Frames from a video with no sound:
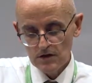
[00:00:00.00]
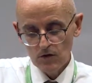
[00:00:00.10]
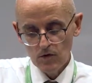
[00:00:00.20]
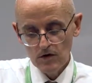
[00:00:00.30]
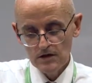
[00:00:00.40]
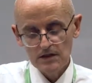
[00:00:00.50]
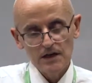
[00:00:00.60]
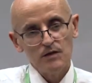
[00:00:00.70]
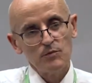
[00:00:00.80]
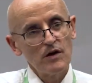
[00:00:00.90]
our world and
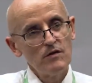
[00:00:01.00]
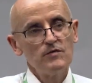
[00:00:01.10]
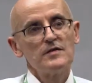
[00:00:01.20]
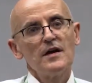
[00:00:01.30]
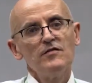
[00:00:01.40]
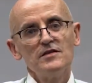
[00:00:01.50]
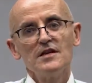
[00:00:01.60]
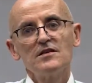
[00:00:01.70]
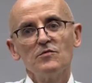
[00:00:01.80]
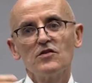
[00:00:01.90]
data, but have you
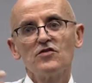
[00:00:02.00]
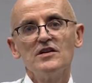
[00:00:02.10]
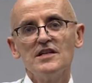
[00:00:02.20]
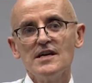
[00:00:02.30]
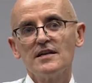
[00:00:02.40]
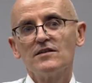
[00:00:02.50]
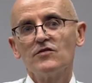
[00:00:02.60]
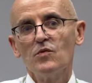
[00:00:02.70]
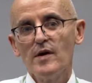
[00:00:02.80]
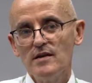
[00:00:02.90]
seen some of the critiques of
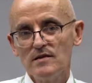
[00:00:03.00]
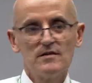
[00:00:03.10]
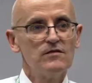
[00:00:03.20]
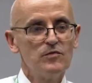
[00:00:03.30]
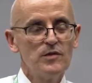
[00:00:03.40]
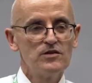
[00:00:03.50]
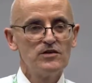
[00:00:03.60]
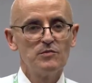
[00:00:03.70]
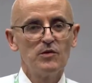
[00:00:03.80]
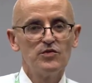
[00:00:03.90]
the way this information
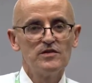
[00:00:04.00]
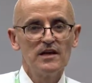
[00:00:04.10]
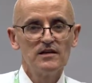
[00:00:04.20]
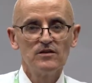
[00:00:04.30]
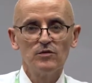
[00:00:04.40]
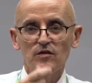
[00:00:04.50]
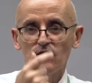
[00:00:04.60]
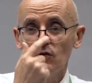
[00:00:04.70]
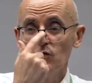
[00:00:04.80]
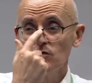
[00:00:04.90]
is being presented to us
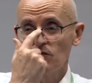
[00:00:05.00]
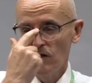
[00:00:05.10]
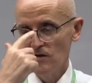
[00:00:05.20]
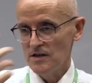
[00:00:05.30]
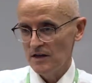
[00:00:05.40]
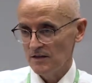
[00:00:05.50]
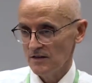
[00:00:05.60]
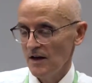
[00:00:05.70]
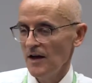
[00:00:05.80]
and who's funding it?